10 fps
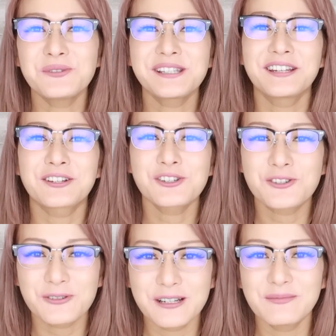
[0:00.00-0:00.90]
was an
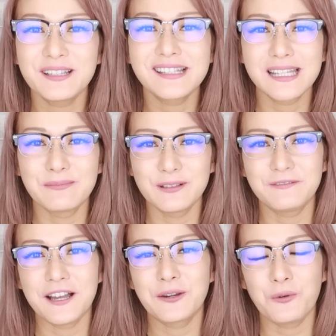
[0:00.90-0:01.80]
extremely
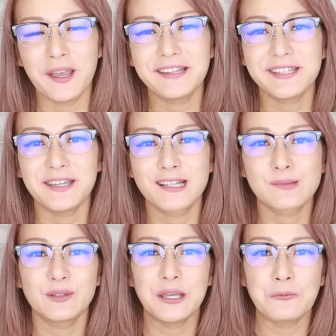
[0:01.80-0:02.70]
simplified way to
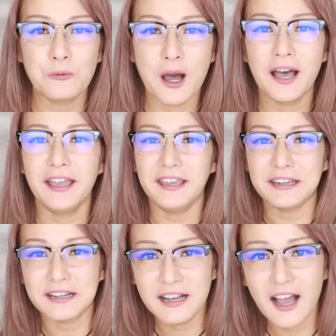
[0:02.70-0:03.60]
explain wa
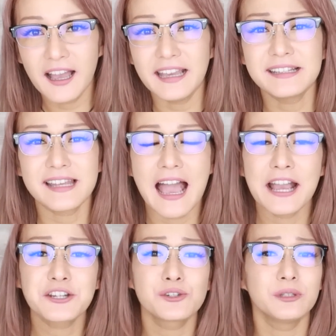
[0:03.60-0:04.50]
and ga. It's
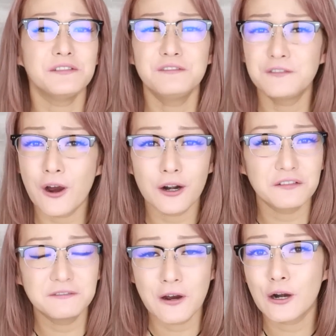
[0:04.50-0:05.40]
actually far
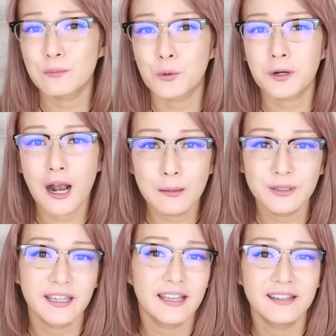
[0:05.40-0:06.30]
more
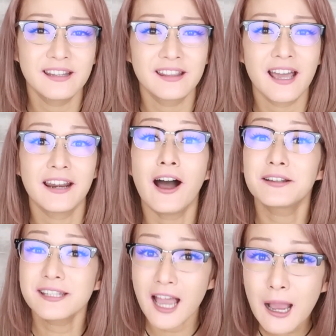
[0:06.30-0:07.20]
complicated than that,
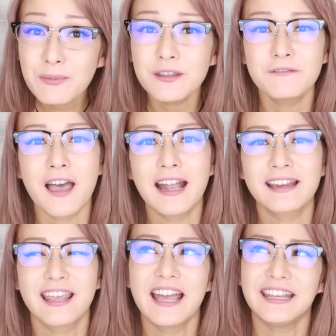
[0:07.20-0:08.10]
on top of the
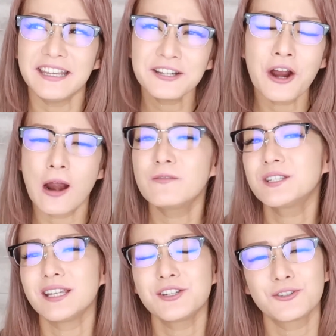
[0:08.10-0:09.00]
fact that in
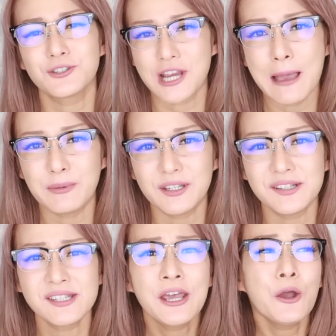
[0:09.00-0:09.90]
conversational
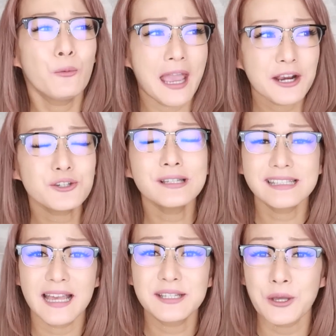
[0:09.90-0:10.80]
Japanese, we actually
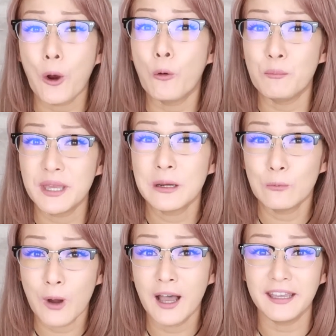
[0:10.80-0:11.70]
tend to omit
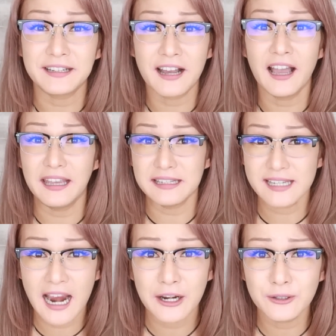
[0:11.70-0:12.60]
wa and ga
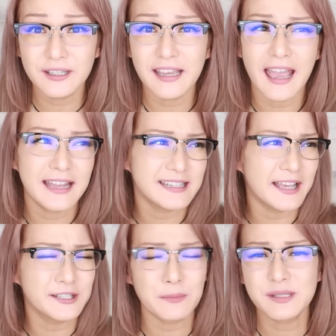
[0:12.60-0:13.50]
entirely and
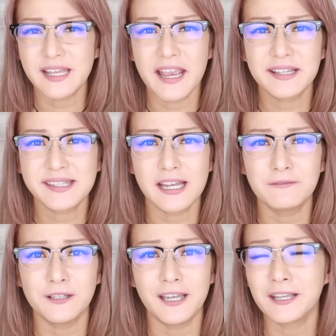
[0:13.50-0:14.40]
end up saying
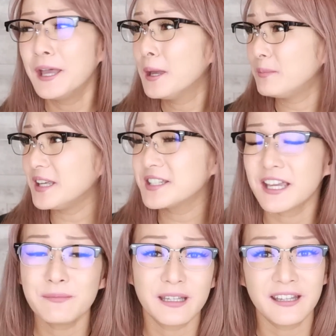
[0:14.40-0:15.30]
stuff like,
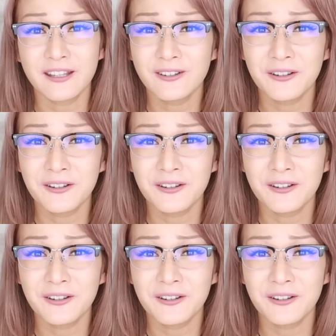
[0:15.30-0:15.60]
"Pi-chan ima neteru